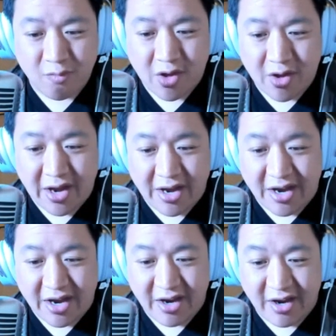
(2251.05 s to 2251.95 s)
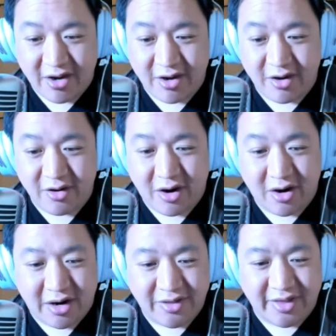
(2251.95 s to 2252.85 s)
Hey, all
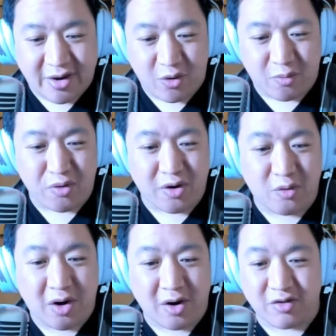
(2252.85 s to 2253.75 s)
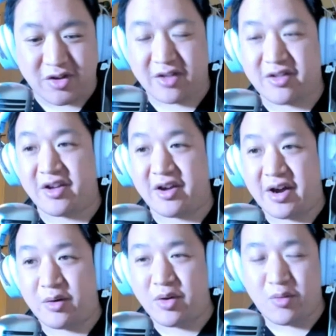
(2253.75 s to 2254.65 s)
right. I think that worked pretty well. I was testing. I
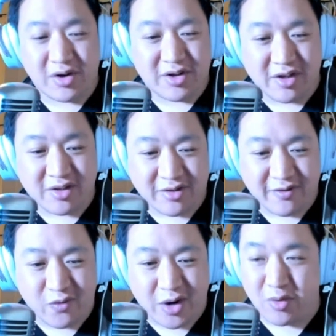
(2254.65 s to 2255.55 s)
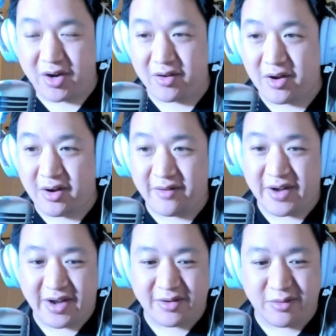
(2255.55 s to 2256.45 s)
really wanted to test out the frame rate. If
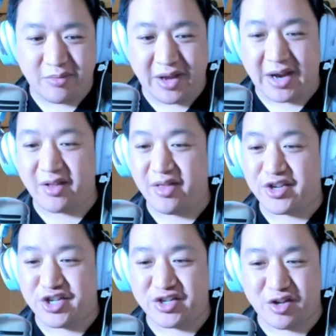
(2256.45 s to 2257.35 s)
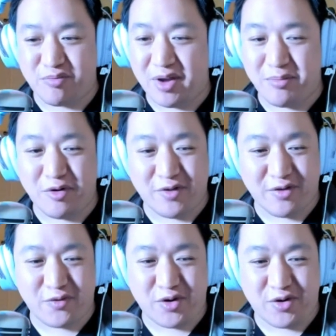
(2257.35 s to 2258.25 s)
I could, I legit just play movies
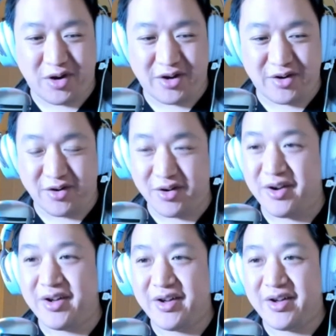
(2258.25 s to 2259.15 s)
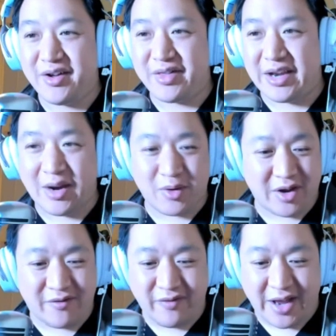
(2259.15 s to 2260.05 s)
for you on here, then I would
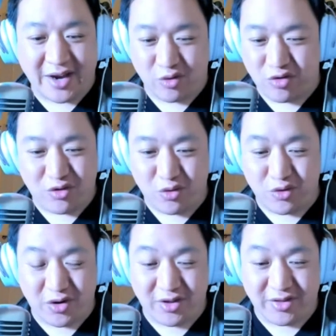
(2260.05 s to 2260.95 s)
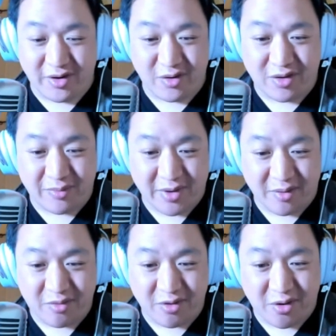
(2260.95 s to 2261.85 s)
get flagged or sued or anything or something.
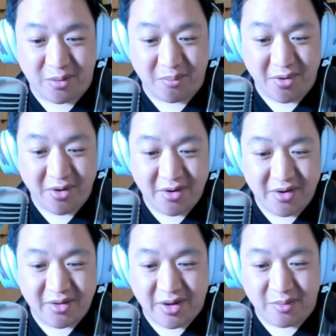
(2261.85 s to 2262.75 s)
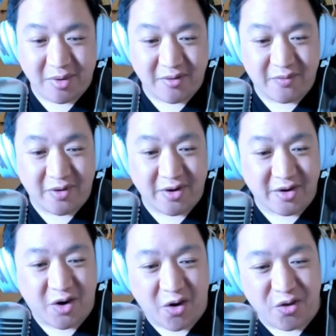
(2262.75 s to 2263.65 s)
So that would be funny.
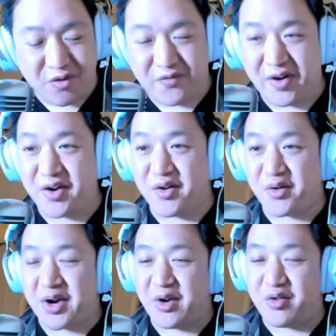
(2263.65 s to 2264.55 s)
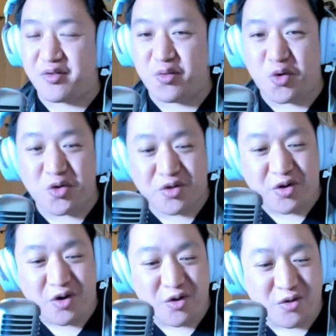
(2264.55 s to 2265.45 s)
Carlos Ferro, Gears of War's
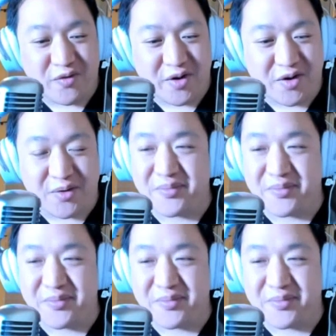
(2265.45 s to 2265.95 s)
Carlos Ferro.